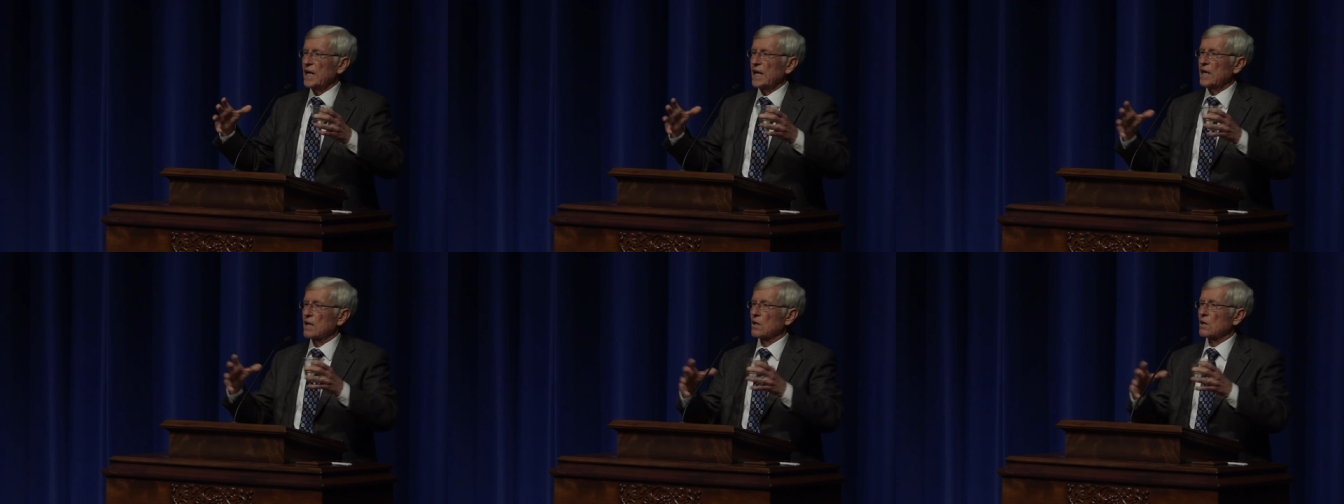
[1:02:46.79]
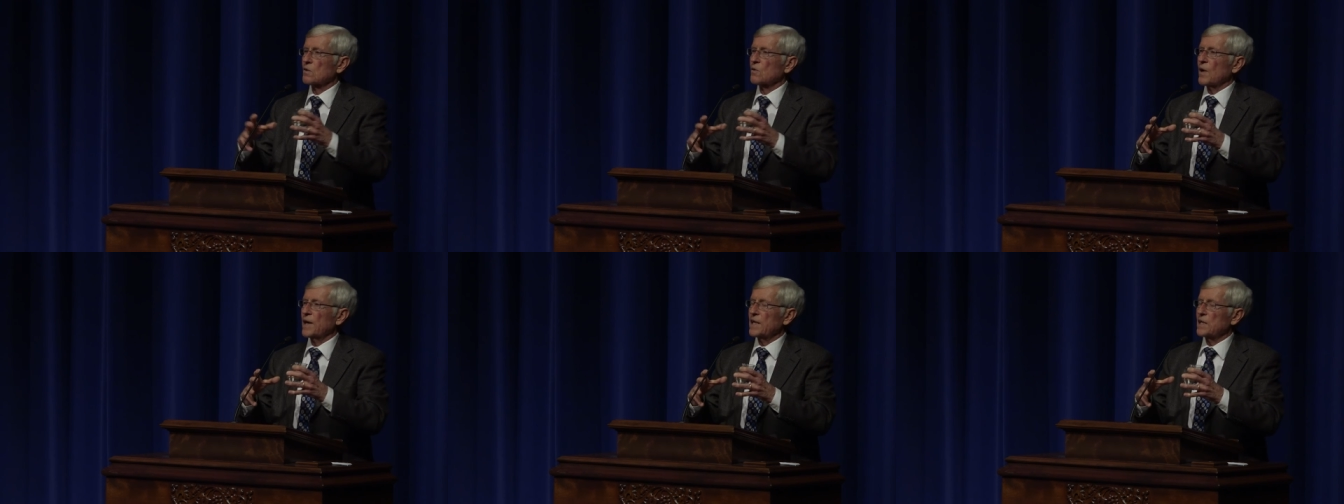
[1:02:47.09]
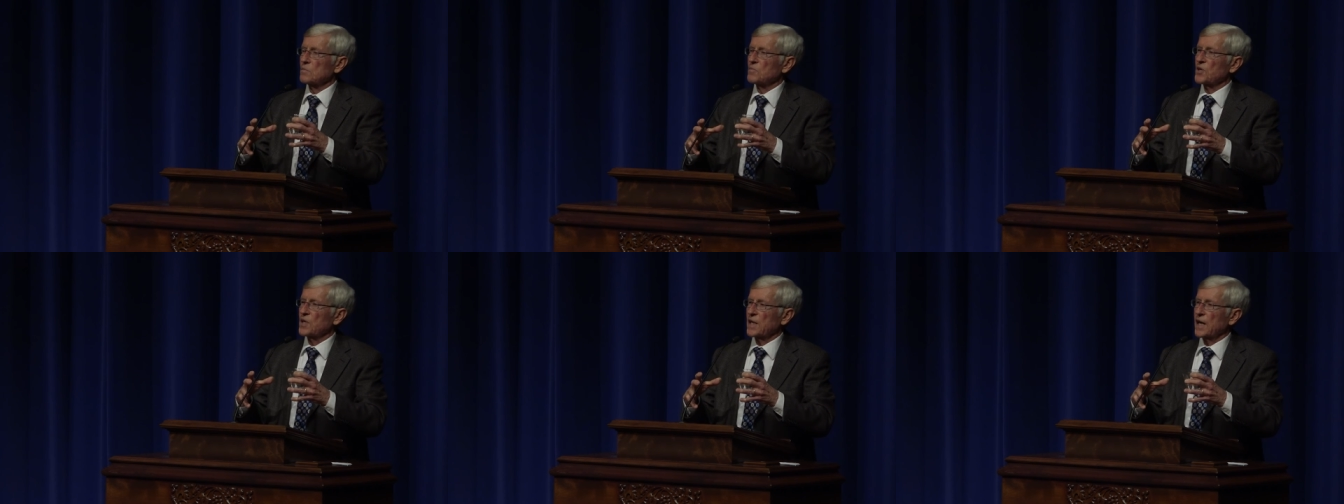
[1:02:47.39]
integrate
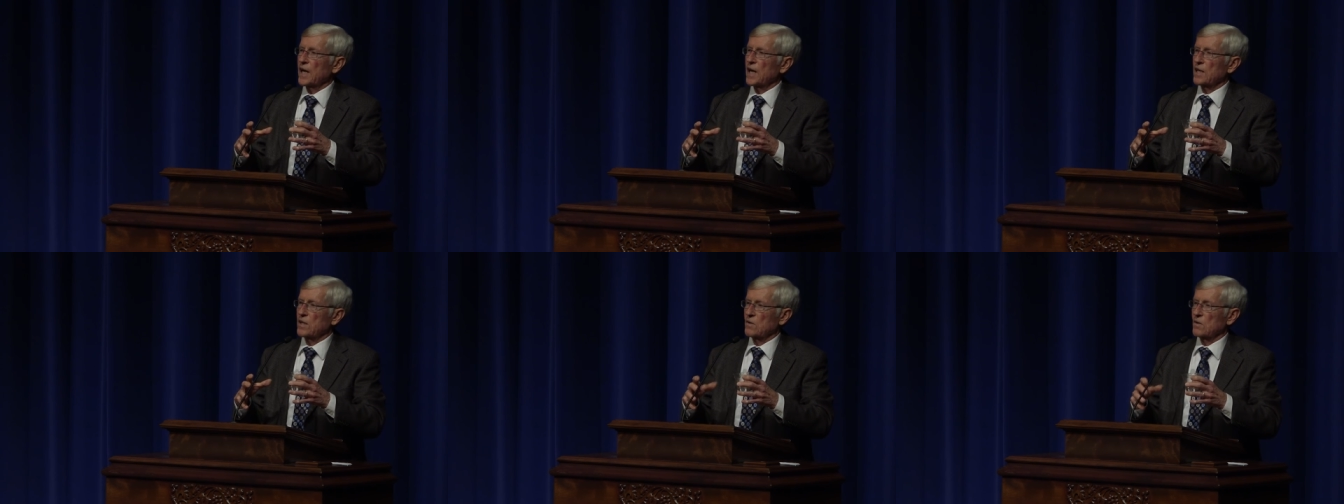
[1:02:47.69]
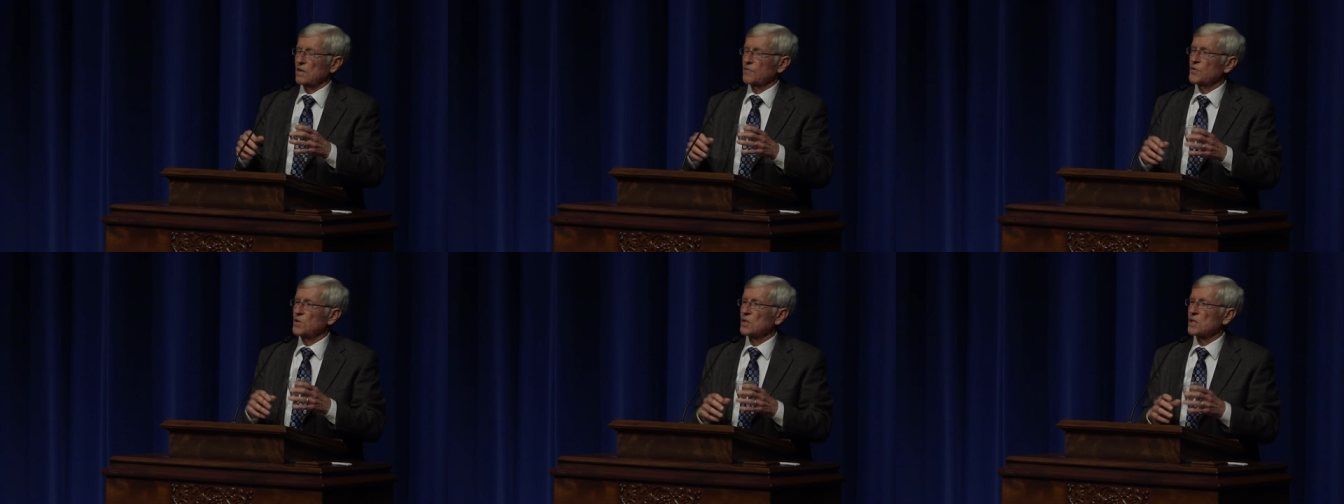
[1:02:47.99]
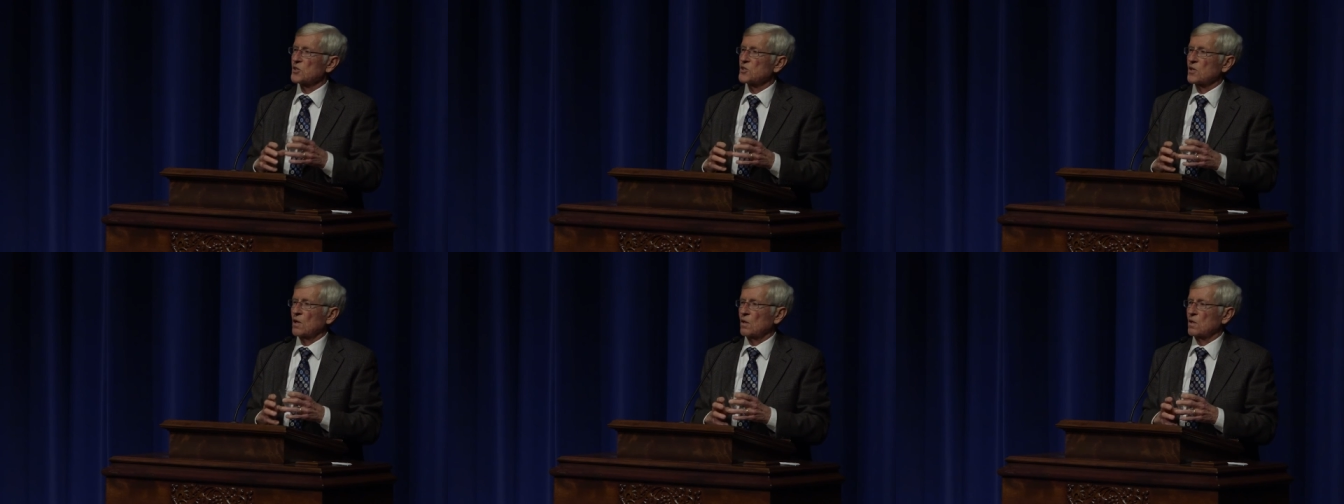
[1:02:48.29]
them together. If you
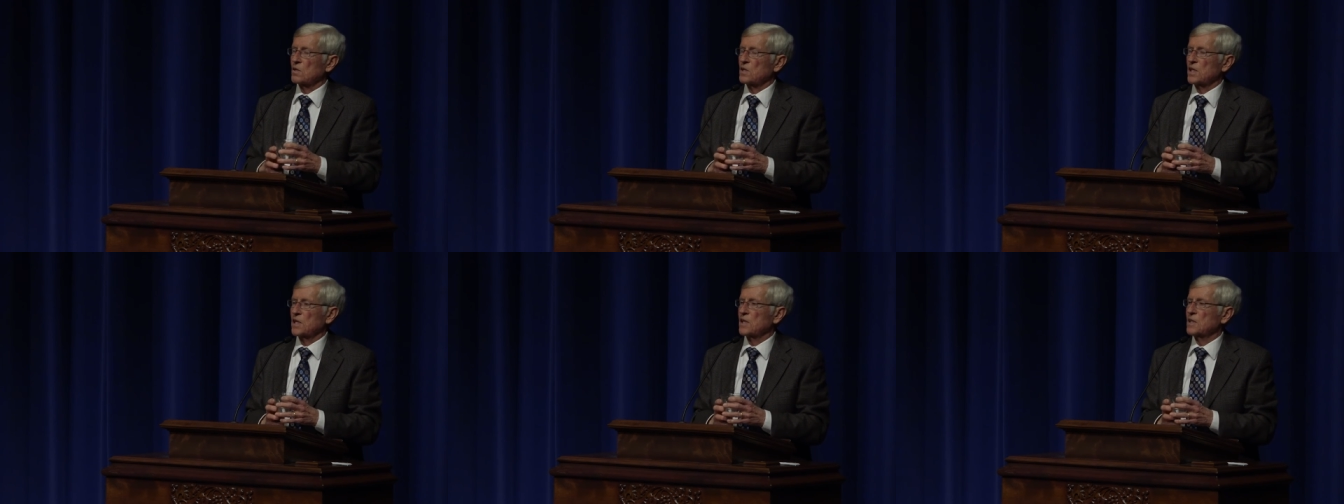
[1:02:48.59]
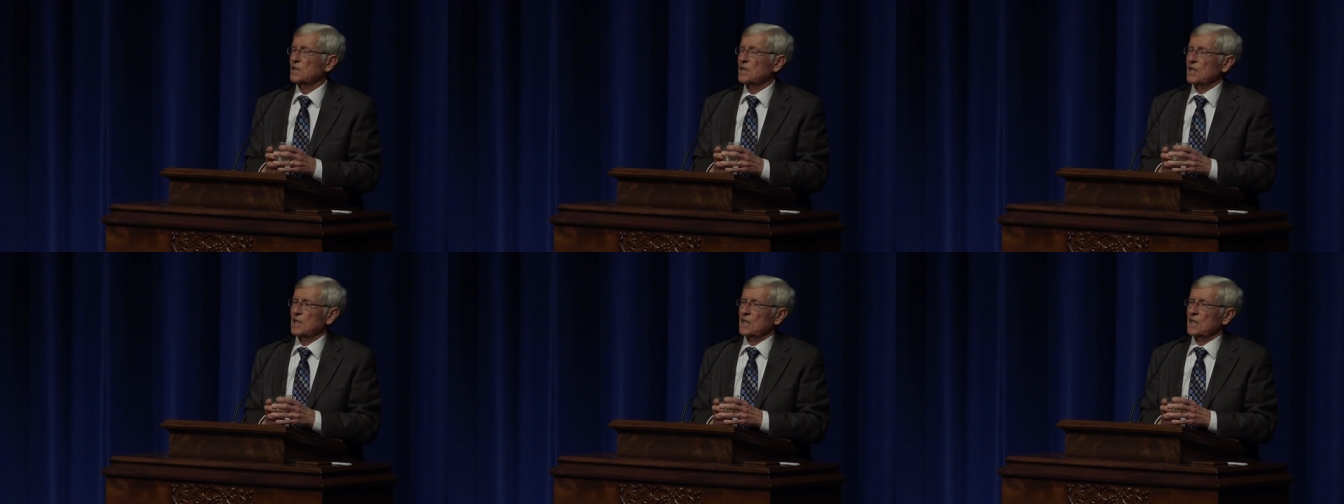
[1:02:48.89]
just turn the,